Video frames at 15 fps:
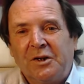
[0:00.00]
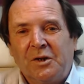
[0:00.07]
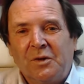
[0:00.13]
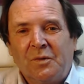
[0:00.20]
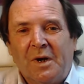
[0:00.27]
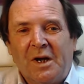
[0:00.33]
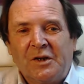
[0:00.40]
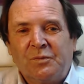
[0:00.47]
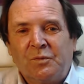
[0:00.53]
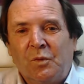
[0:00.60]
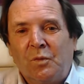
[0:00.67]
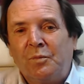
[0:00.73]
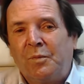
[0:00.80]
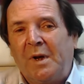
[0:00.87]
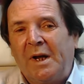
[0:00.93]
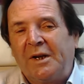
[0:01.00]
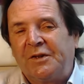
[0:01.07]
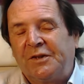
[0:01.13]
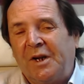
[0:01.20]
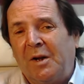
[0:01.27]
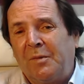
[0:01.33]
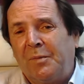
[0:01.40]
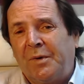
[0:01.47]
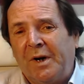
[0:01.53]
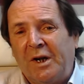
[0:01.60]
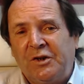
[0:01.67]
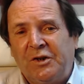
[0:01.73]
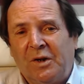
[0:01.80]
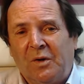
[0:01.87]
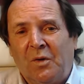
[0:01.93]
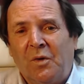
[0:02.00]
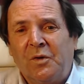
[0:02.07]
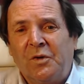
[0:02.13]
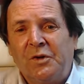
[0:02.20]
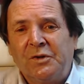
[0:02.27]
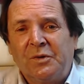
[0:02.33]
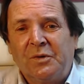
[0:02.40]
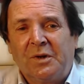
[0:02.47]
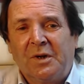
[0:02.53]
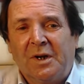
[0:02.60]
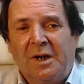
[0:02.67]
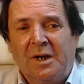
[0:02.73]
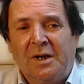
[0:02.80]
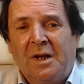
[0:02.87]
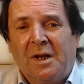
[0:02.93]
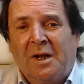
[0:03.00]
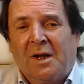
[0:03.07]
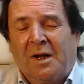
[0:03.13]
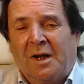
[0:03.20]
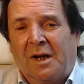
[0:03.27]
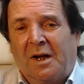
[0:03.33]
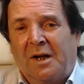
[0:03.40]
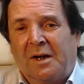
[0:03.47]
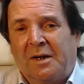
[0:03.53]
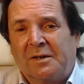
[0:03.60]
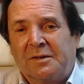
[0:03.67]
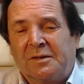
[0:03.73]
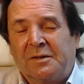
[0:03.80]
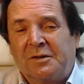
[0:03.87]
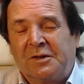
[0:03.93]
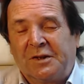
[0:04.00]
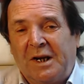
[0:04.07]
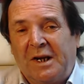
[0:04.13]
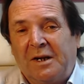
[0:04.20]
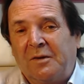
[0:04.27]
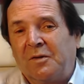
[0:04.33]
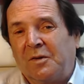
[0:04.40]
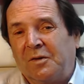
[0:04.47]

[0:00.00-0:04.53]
US will exert pressure on the Ukraine and say,